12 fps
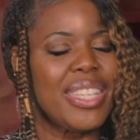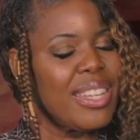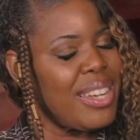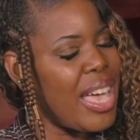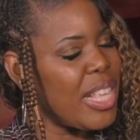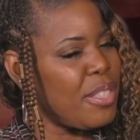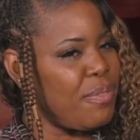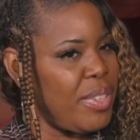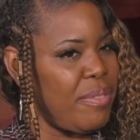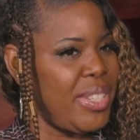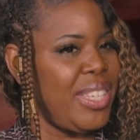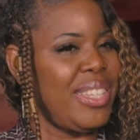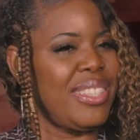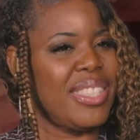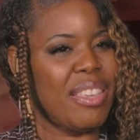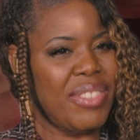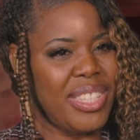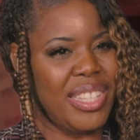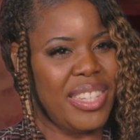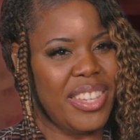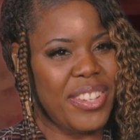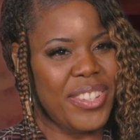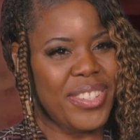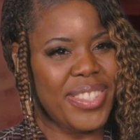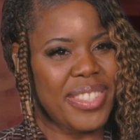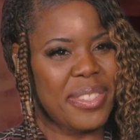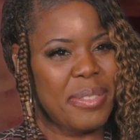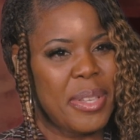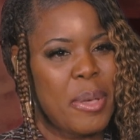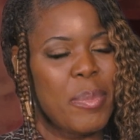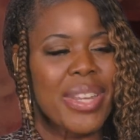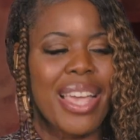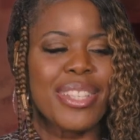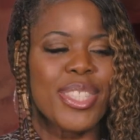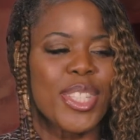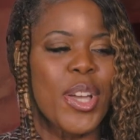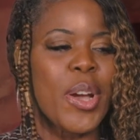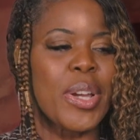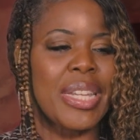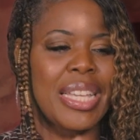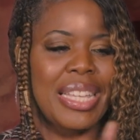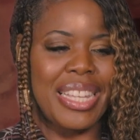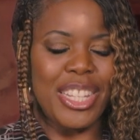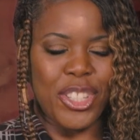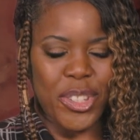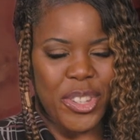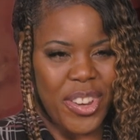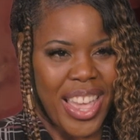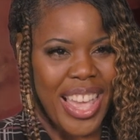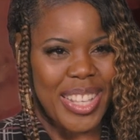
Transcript: the last 15 to 17 years. But I started in junior high